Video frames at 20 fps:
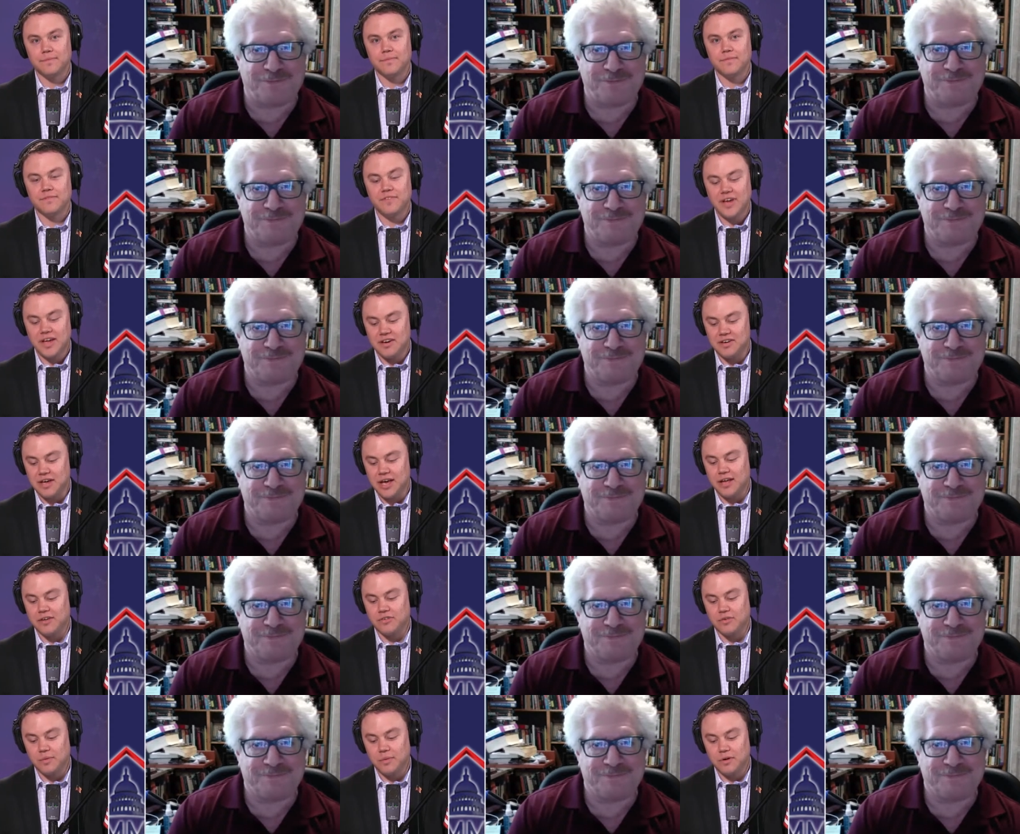
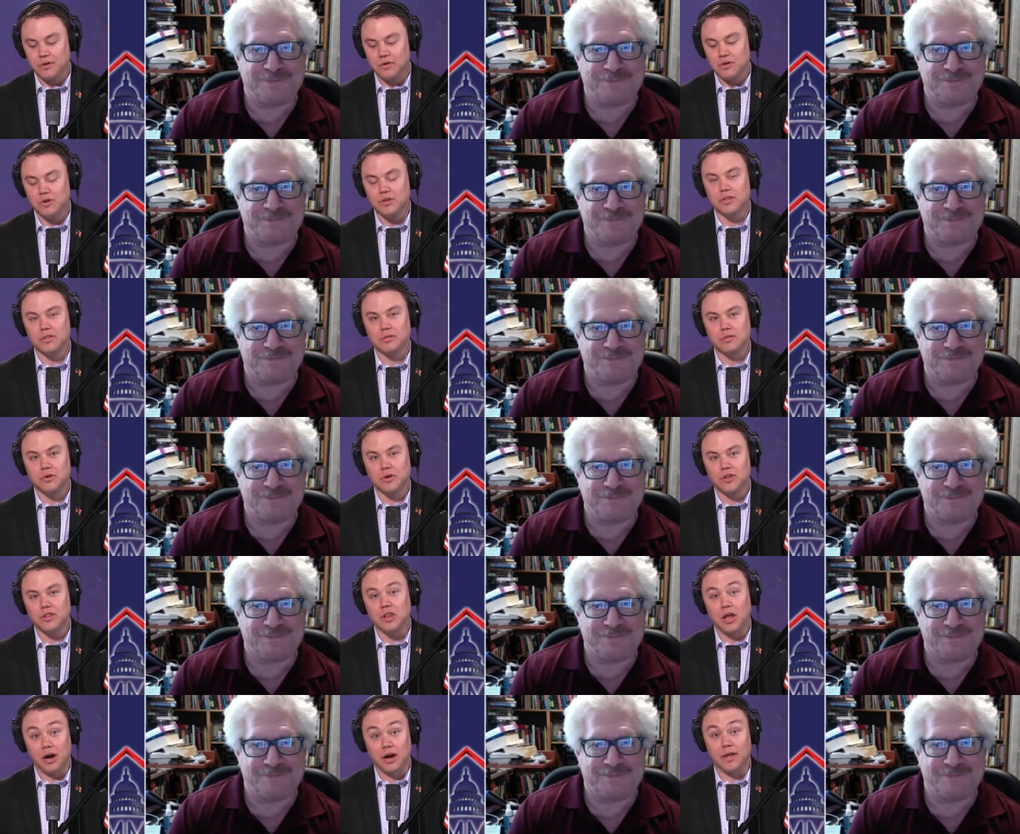Speaker 1: Fantastic. Well, good good
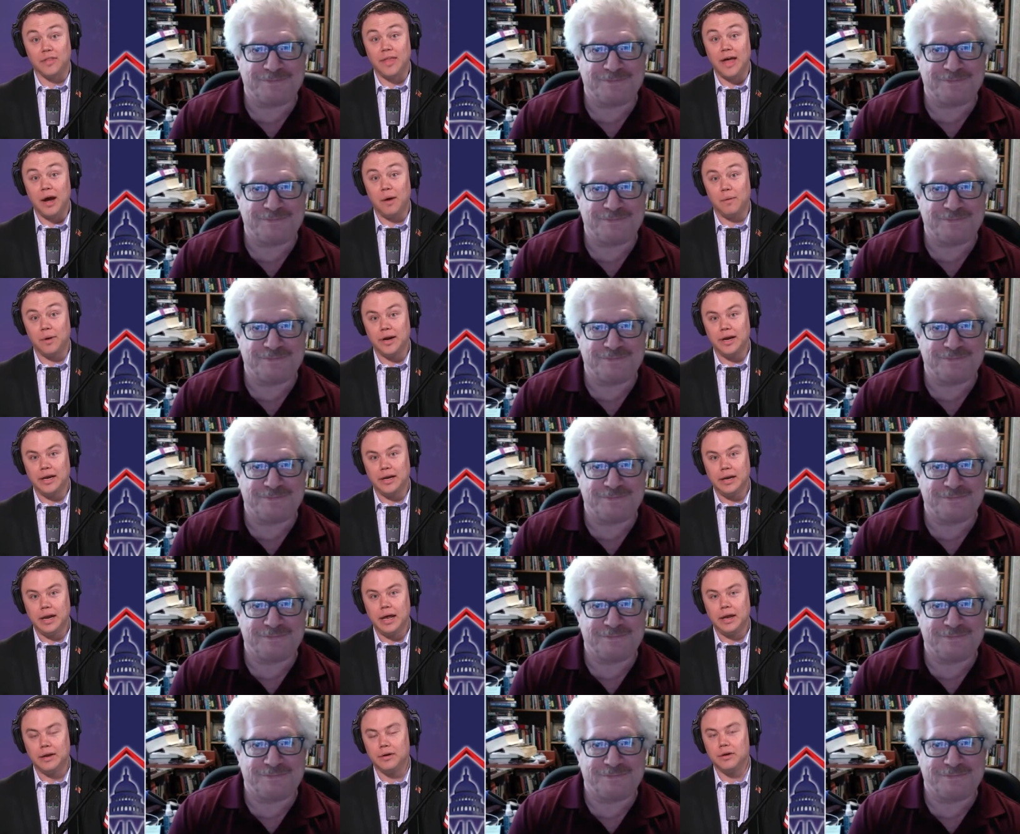luck on that one. And,
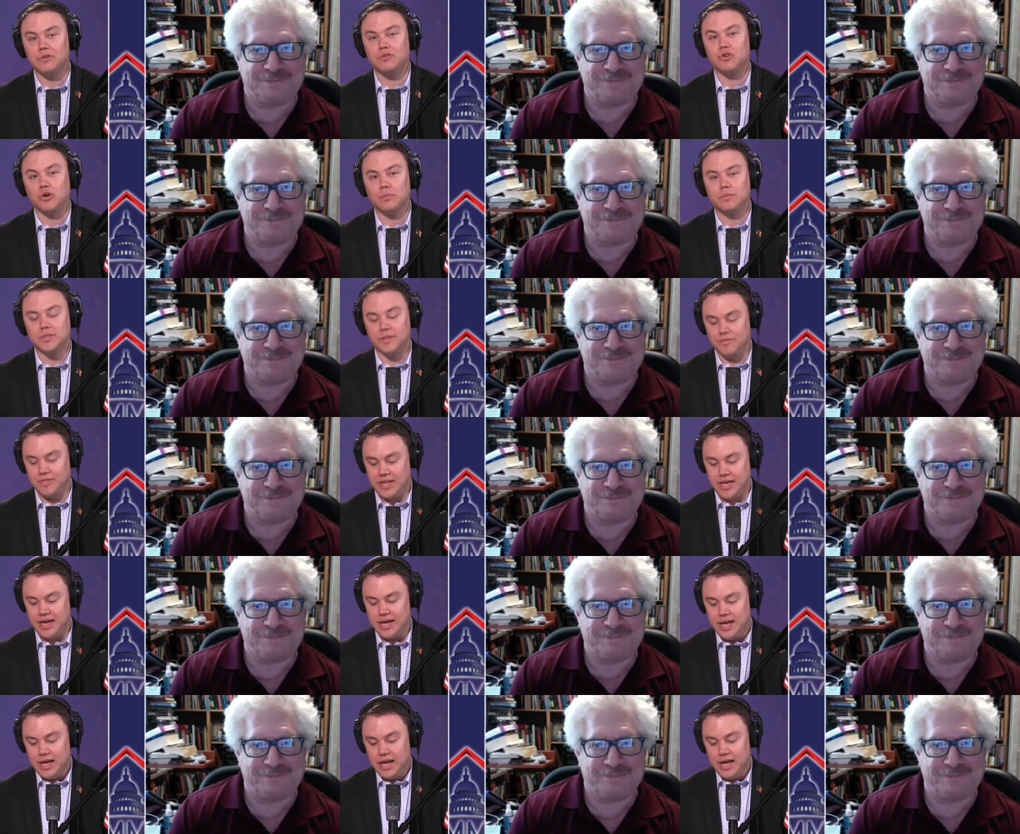and in terms of the